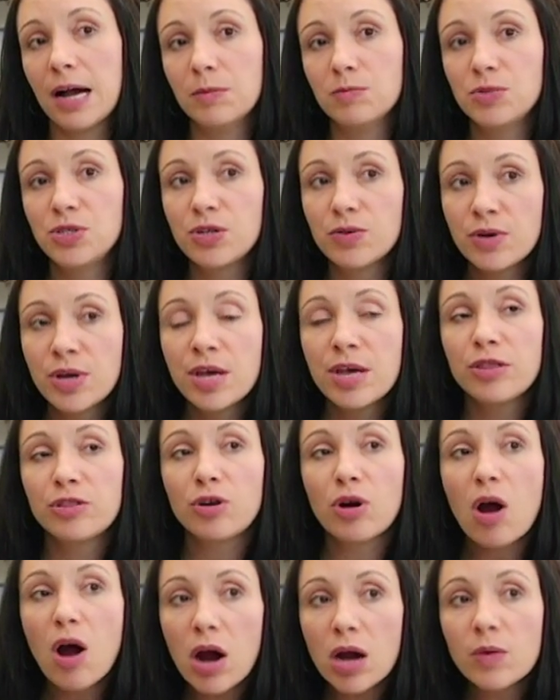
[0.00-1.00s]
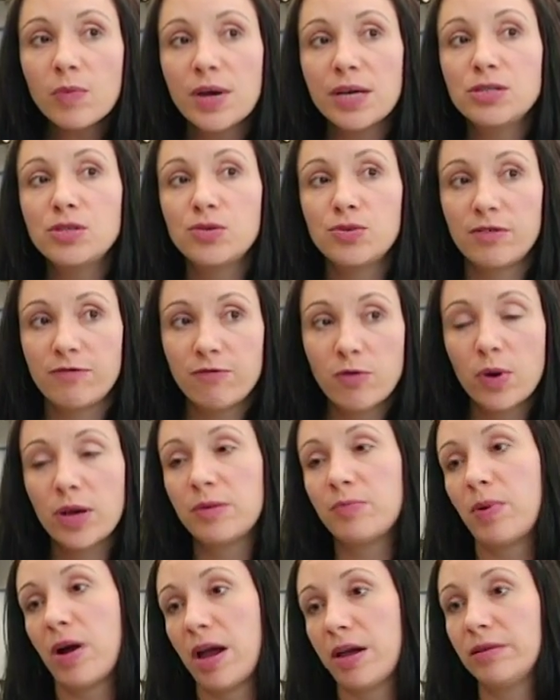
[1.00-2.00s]
So there are ways to
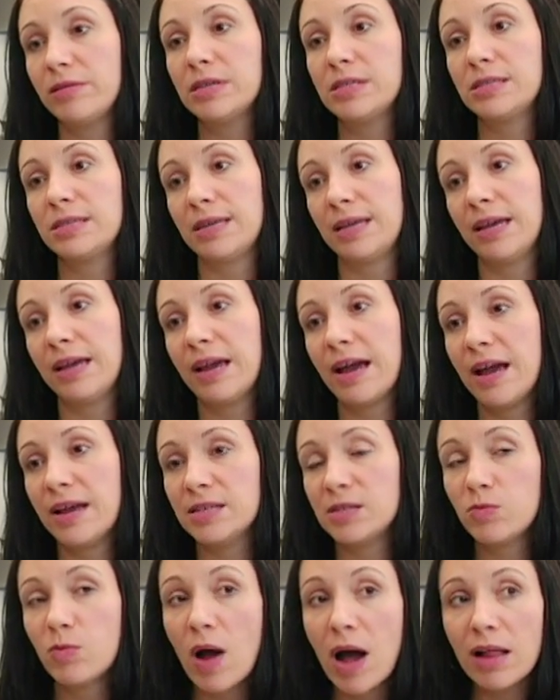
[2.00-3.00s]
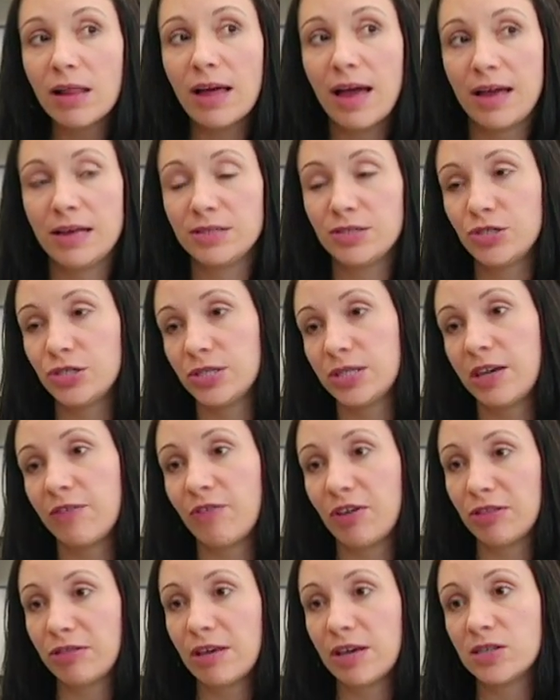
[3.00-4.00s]
avoid piracy as well as just
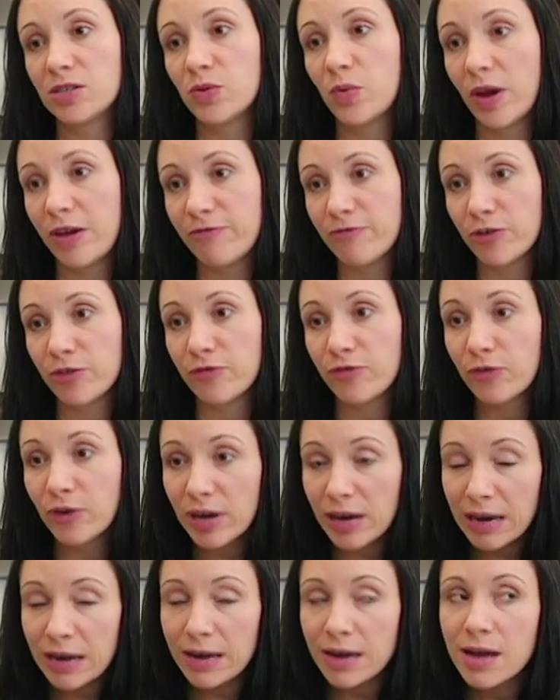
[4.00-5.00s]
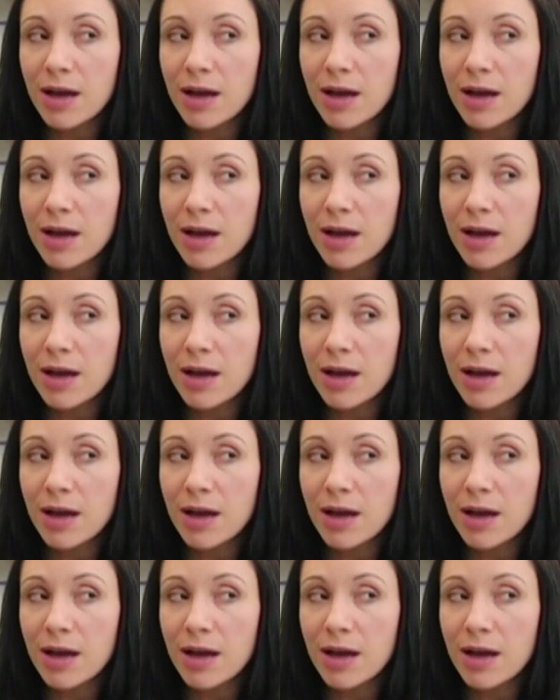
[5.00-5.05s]
giving things away for free.